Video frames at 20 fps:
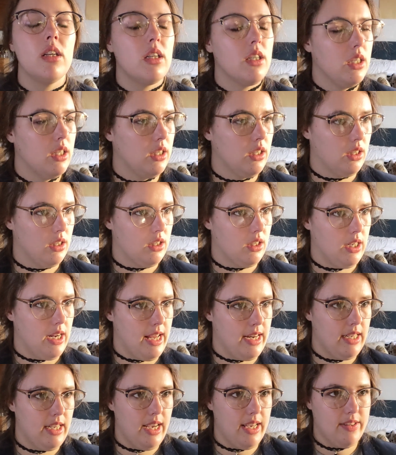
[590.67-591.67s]
in your
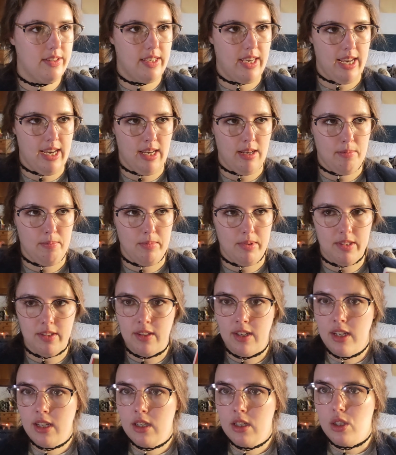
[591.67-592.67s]
NES games,
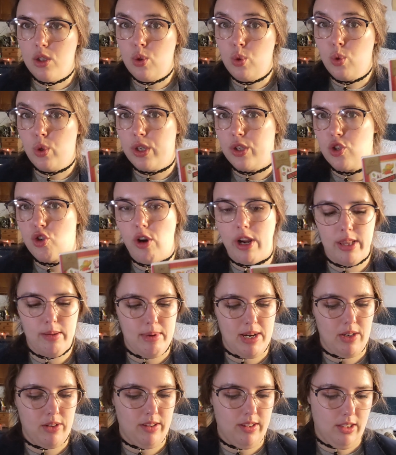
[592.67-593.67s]
you can try them
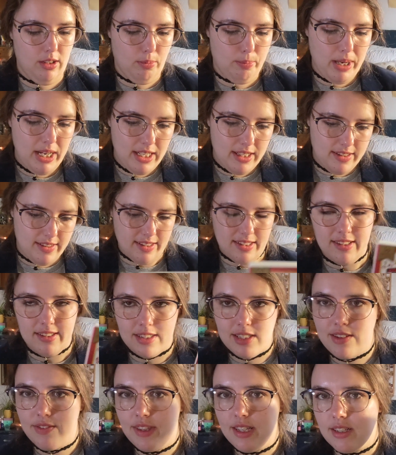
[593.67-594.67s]
out in little bites and
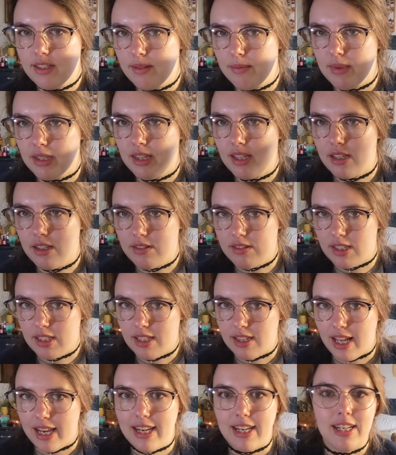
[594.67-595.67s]
see if there's something that you really
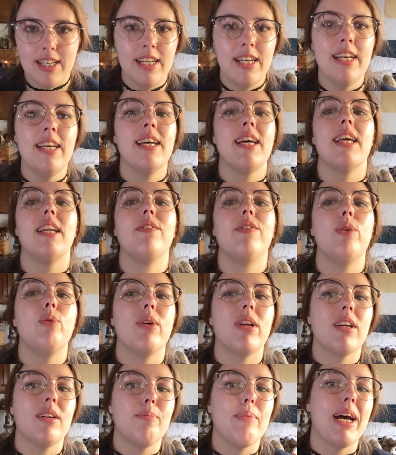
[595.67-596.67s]
like. And if you
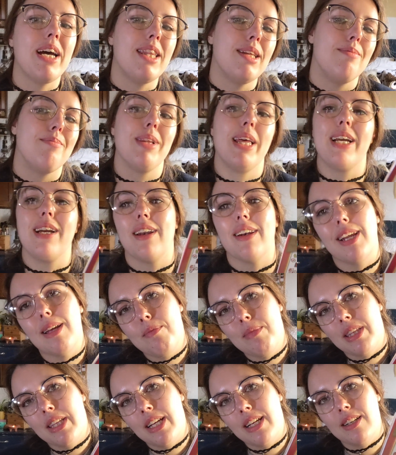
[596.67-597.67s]
want to buy them like on an
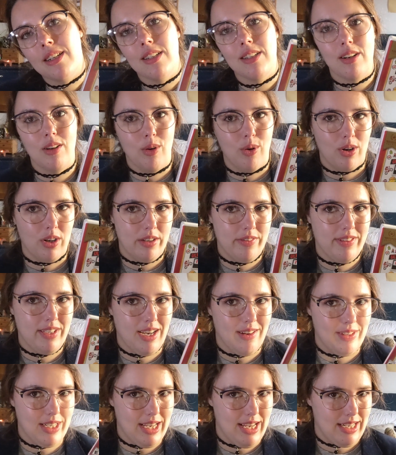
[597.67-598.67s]
emulator, or if you
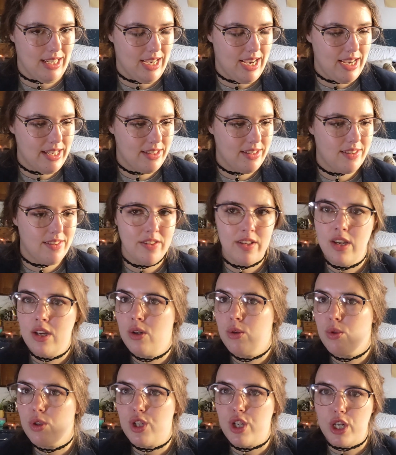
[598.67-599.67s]
have an NES,
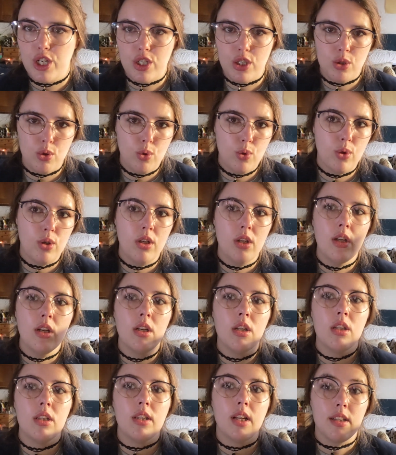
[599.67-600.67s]
which I do,
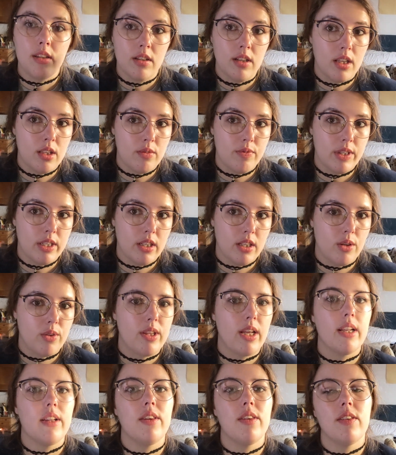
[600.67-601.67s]
that's another video.
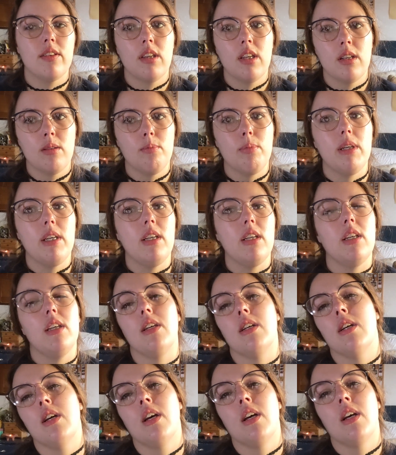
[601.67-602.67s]
That's gonna
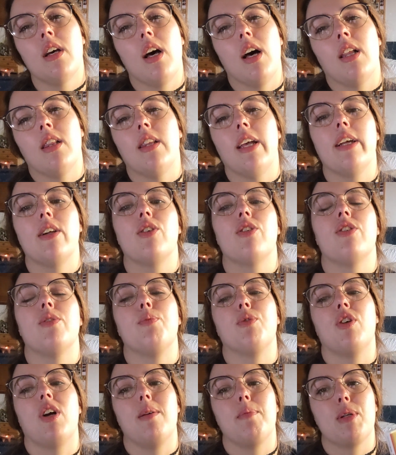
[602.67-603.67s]
be a later
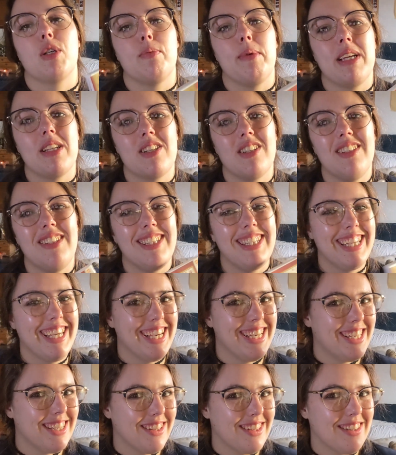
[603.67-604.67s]
subscriber special,
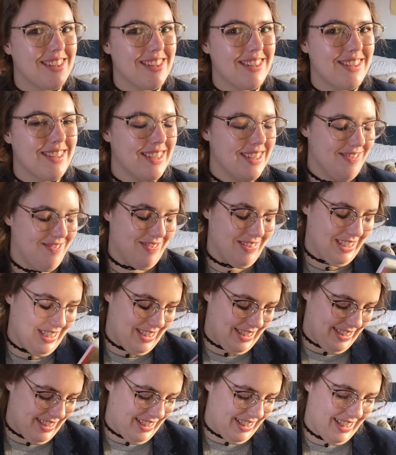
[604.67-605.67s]
because
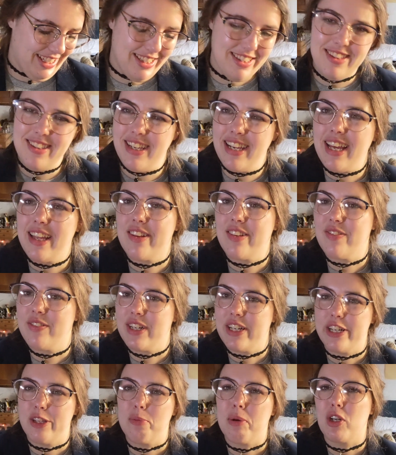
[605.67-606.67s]
It has a
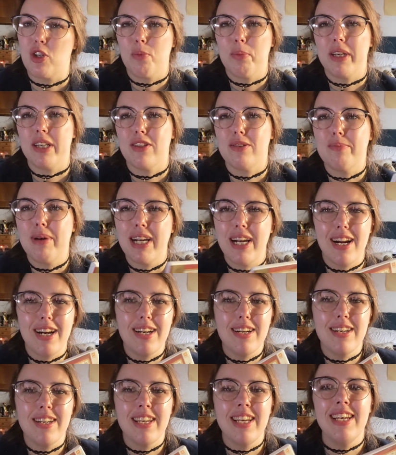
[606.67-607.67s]
very special place in my
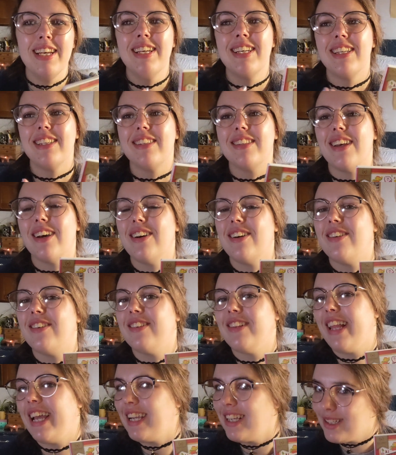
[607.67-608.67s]
heart. So
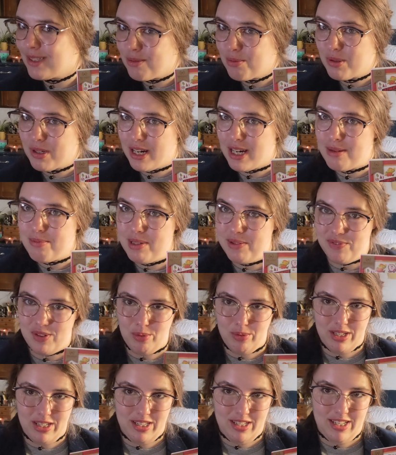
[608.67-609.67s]
like and subscribe if you
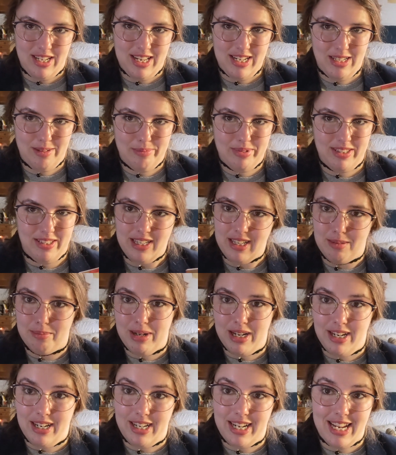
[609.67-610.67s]
want to end up seeing
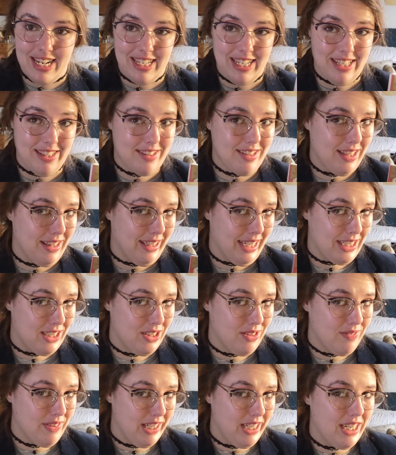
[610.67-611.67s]
my NES
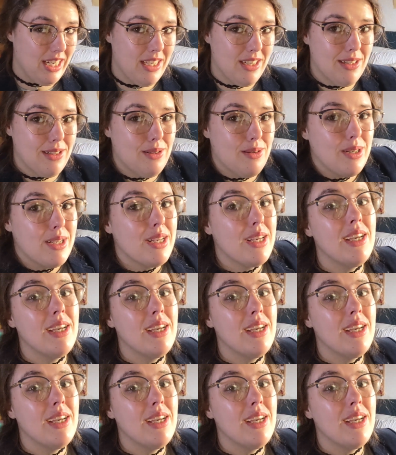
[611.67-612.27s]
collection video.